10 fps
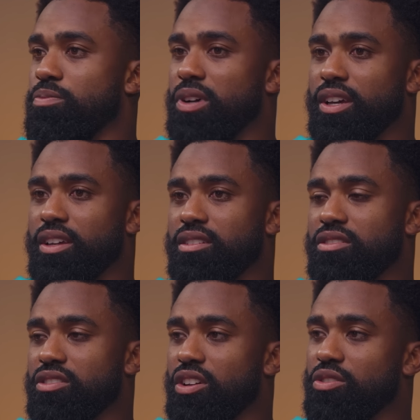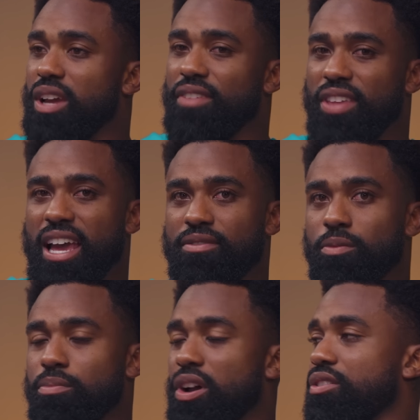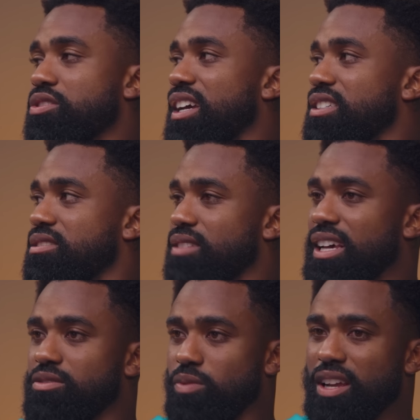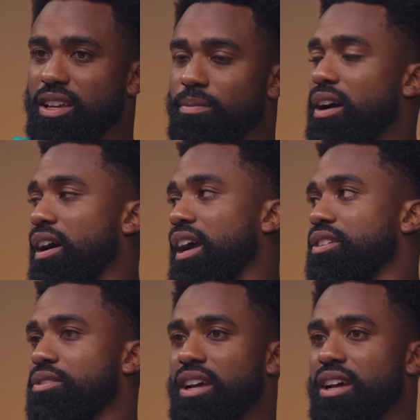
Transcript: But you have to have your brothers that's right there behind you.